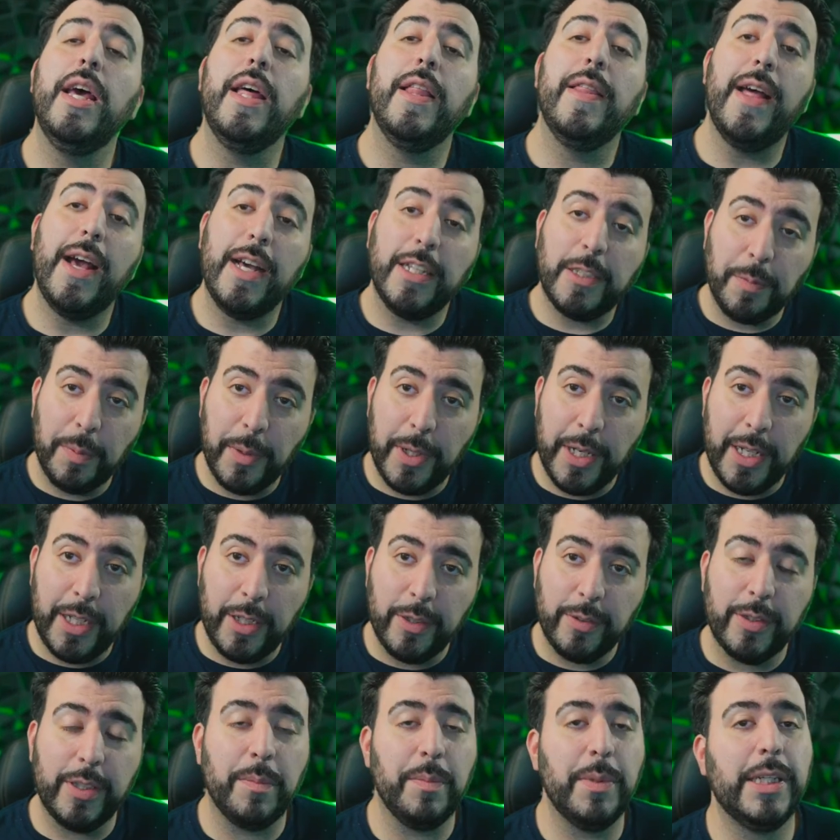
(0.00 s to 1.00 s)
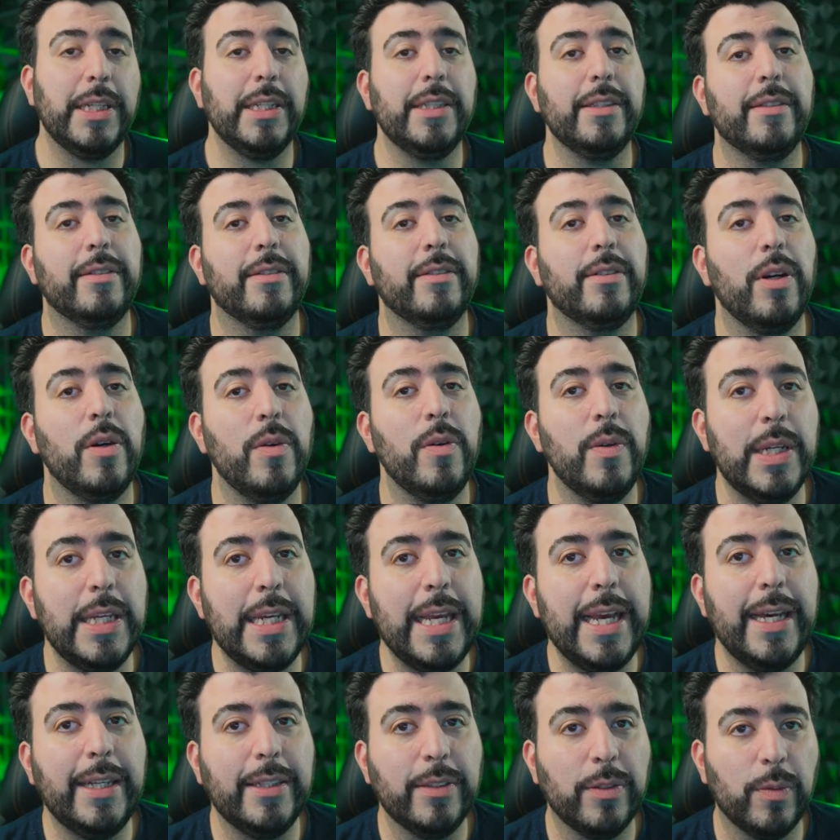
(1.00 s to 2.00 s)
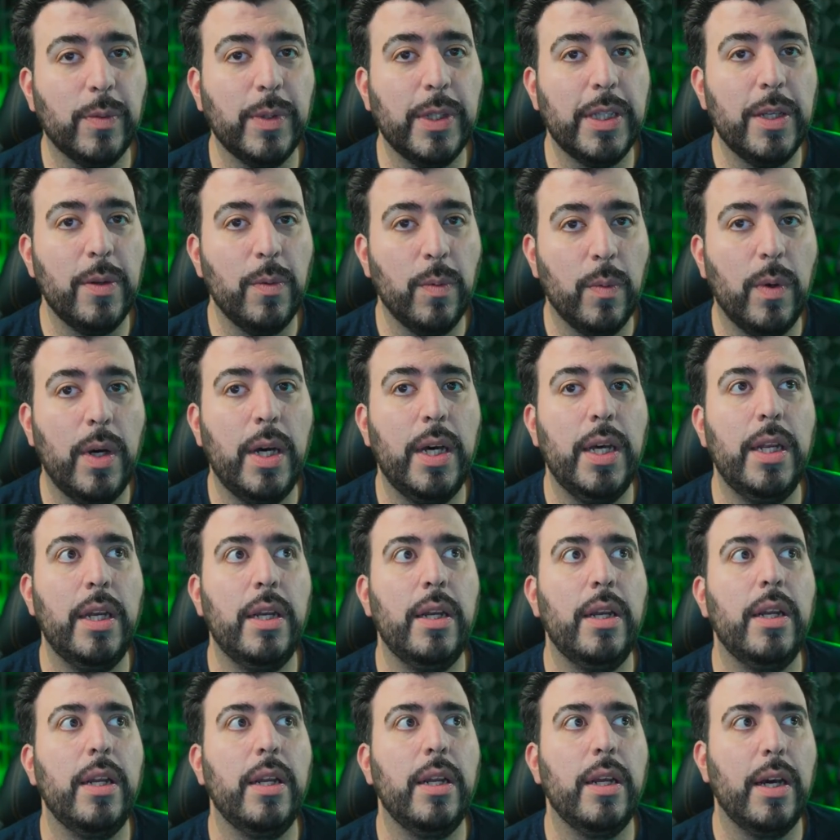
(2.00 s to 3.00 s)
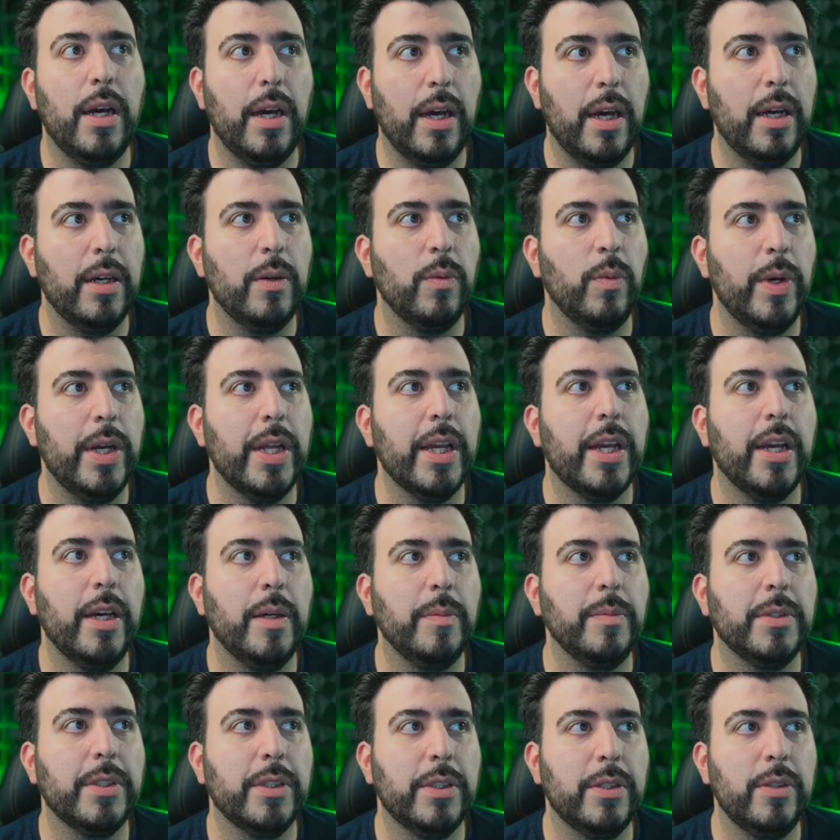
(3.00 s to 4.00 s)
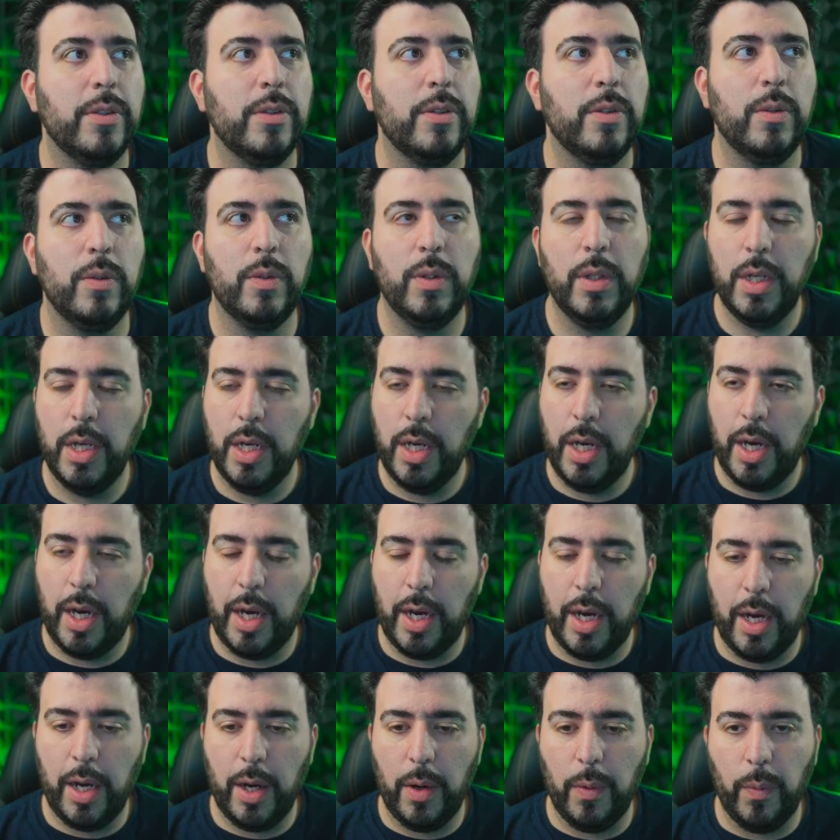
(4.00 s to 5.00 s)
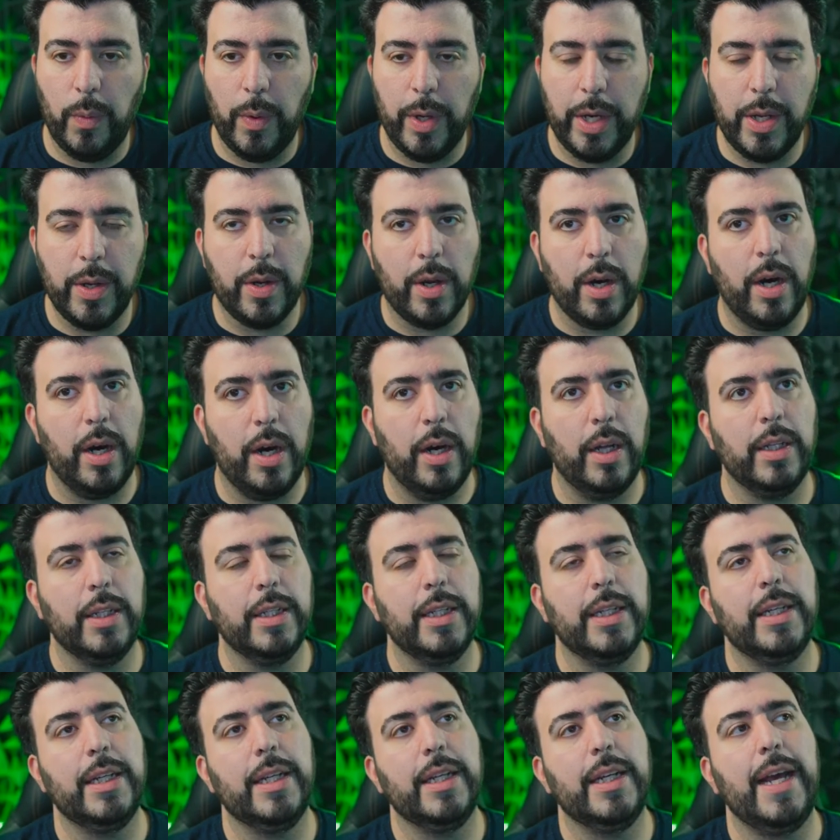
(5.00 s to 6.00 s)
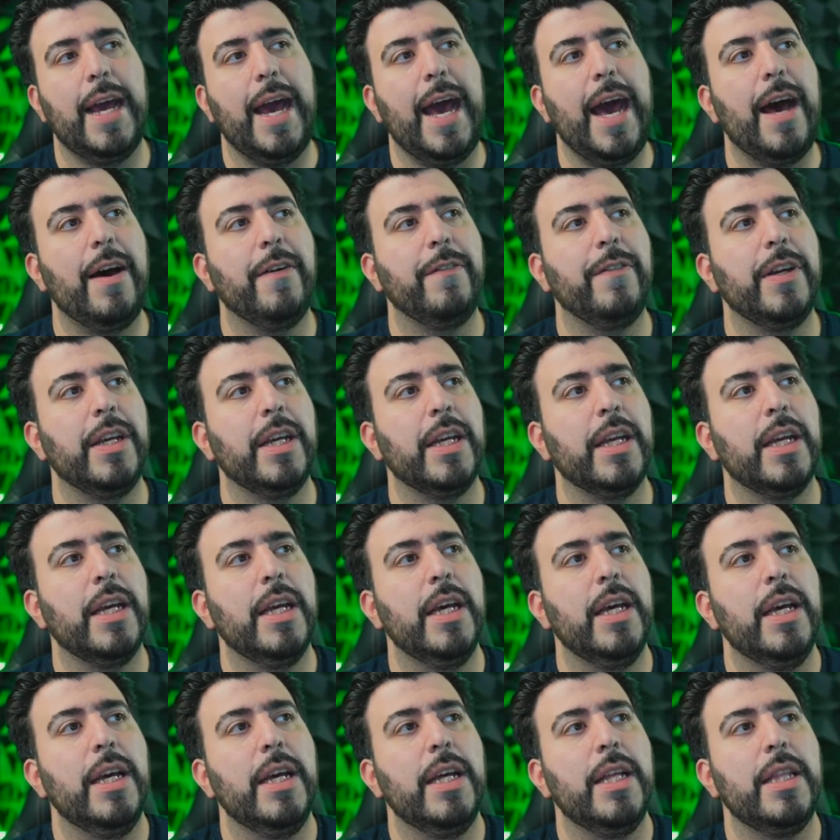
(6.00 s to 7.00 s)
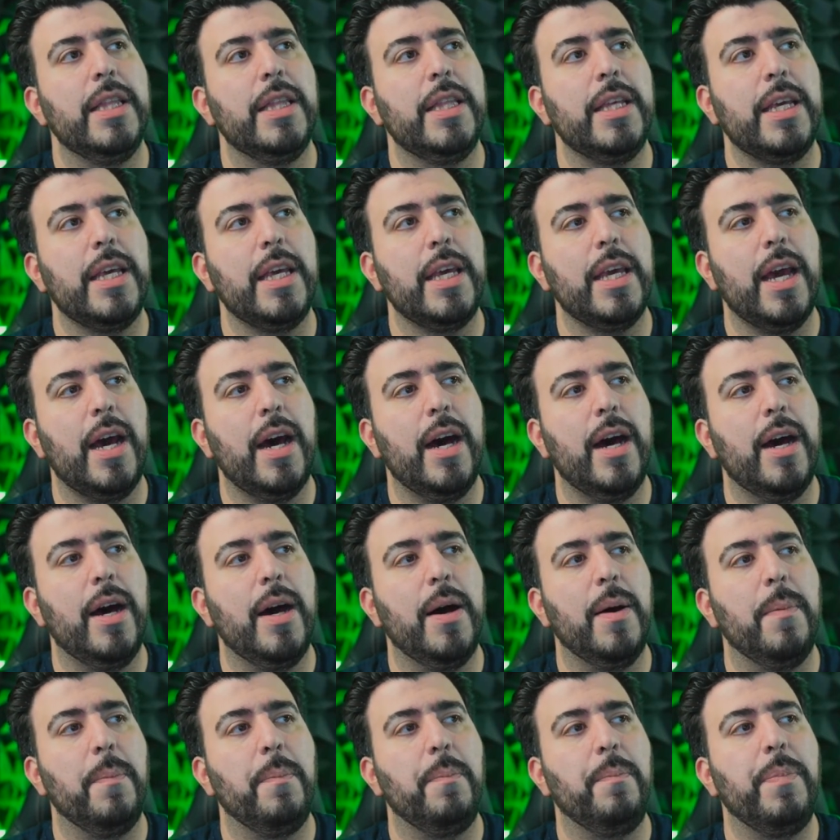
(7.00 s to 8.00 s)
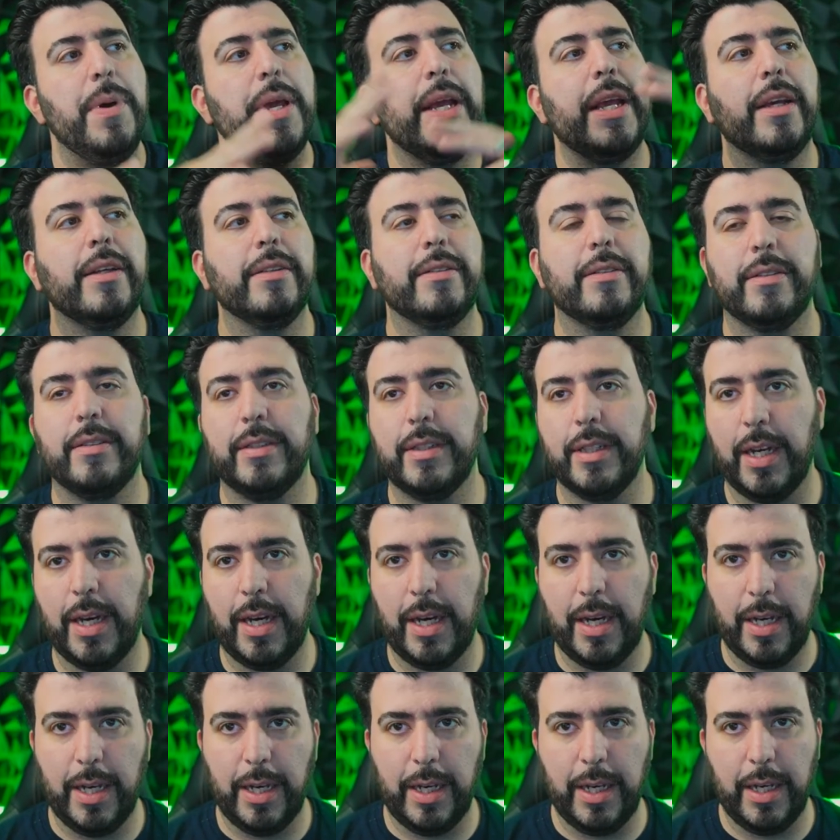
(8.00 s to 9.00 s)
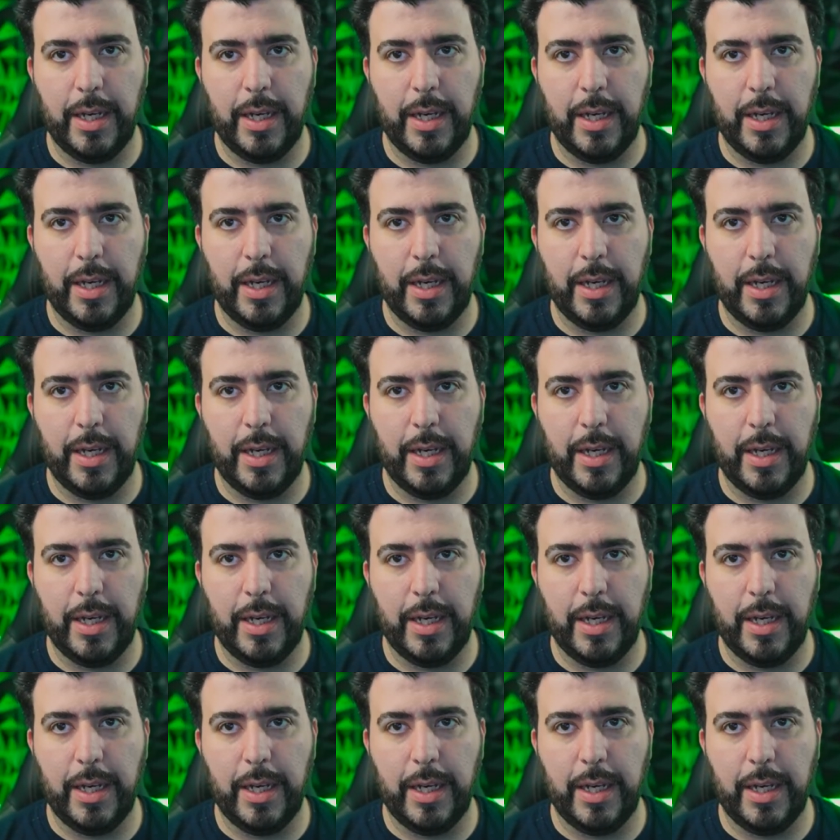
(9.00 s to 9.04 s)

That's pretty interesting because Sony has really won uh, when it comes to uh, what do you call it, having the uh, biggest uh,